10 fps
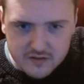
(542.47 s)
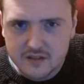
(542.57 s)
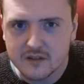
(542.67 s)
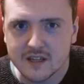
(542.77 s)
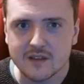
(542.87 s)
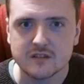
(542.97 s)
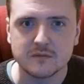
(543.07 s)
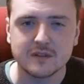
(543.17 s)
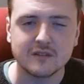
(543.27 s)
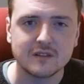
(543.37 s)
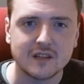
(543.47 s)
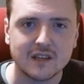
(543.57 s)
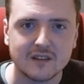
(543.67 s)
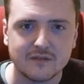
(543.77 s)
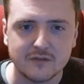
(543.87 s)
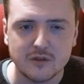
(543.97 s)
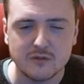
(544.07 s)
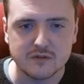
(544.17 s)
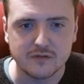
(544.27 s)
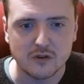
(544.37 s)
you can have some little
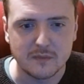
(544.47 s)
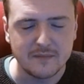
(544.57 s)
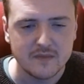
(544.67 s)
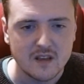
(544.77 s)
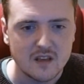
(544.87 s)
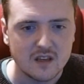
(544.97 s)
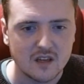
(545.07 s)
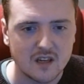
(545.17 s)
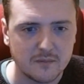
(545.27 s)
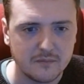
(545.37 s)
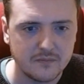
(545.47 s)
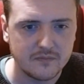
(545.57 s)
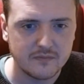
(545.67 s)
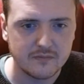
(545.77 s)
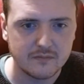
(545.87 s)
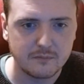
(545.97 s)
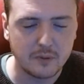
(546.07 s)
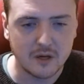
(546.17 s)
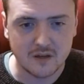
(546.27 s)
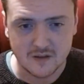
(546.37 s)
views for me.
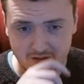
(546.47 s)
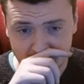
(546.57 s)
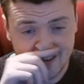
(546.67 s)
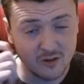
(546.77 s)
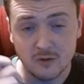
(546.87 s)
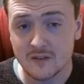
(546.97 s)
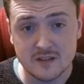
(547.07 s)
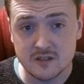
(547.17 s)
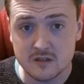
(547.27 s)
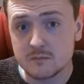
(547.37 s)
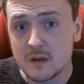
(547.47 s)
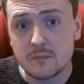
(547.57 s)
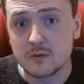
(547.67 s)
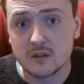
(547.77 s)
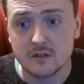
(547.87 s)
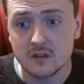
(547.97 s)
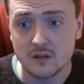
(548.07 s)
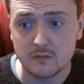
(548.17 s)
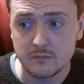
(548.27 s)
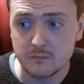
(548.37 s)
Or whether it's just people are,
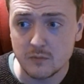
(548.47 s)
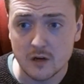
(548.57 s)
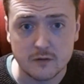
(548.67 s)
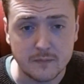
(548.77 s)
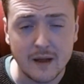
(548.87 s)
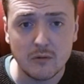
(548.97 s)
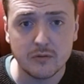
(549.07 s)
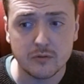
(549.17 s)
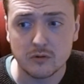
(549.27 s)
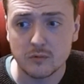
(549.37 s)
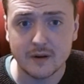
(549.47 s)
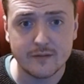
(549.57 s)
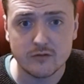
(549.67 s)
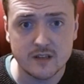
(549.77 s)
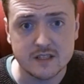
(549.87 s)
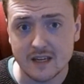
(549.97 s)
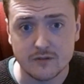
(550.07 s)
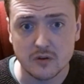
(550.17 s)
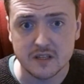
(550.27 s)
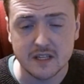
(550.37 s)
word of mouth or whatever it is, I have
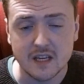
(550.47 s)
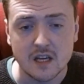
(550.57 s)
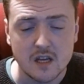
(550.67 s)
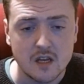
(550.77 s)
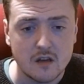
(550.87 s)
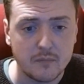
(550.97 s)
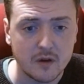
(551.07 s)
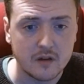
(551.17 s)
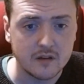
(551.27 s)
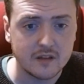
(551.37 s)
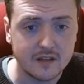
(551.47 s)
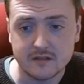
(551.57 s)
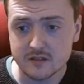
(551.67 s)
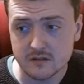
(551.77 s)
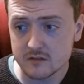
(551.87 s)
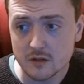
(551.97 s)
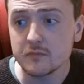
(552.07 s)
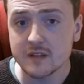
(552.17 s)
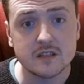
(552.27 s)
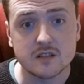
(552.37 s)
no idea. But it's
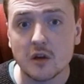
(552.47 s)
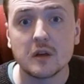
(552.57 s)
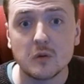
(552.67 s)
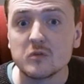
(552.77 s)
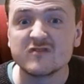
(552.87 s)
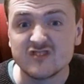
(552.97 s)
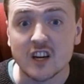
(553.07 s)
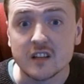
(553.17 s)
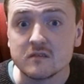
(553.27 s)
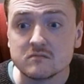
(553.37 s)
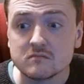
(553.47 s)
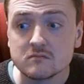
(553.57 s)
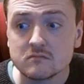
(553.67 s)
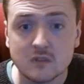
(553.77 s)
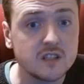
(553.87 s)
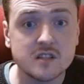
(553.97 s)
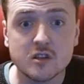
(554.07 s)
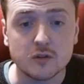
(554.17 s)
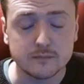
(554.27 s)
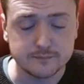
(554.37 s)
something's going right, which is
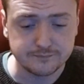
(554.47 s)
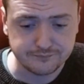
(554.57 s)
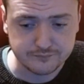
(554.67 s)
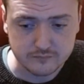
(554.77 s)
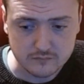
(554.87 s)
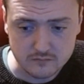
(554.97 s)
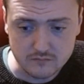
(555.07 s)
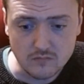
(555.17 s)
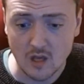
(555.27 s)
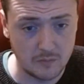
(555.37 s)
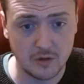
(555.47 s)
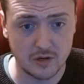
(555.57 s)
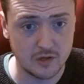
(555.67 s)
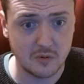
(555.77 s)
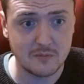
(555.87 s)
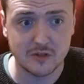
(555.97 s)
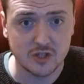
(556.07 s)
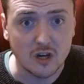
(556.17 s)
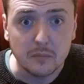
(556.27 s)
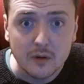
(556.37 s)
good. I'm not going to quit my
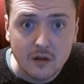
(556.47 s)
job